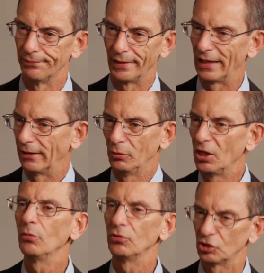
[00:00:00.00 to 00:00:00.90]
that we
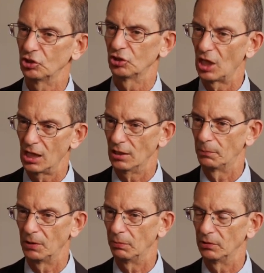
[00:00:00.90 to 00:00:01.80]
don't just say to
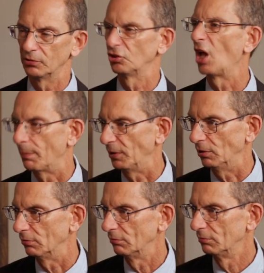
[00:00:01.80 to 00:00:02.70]
people, stop it.
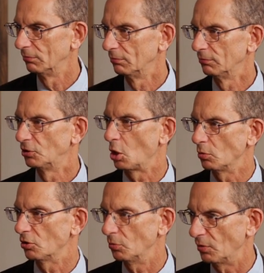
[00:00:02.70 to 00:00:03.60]

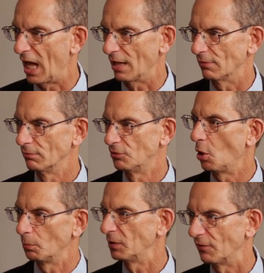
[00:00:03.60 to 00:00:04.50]
Don't do that.
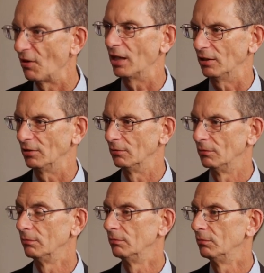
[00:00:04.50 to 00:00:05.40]
Don't be divided.
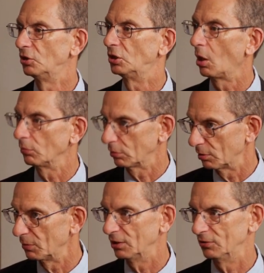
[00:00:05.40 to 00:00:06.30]
Don't
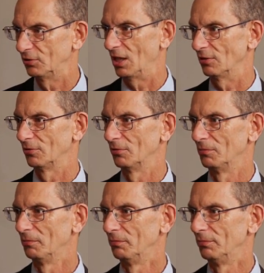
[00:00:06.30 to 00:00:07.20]
commit incest.
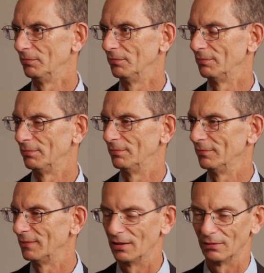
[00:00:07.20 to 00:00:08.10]

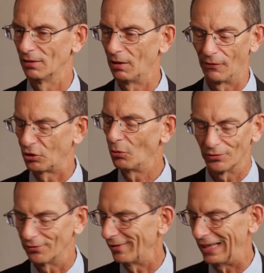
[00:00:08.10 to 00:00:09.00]
Of
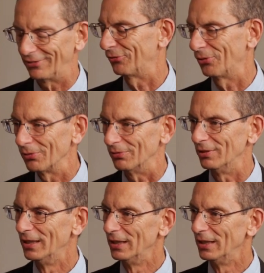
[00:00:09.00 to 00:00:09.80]
course, that's true.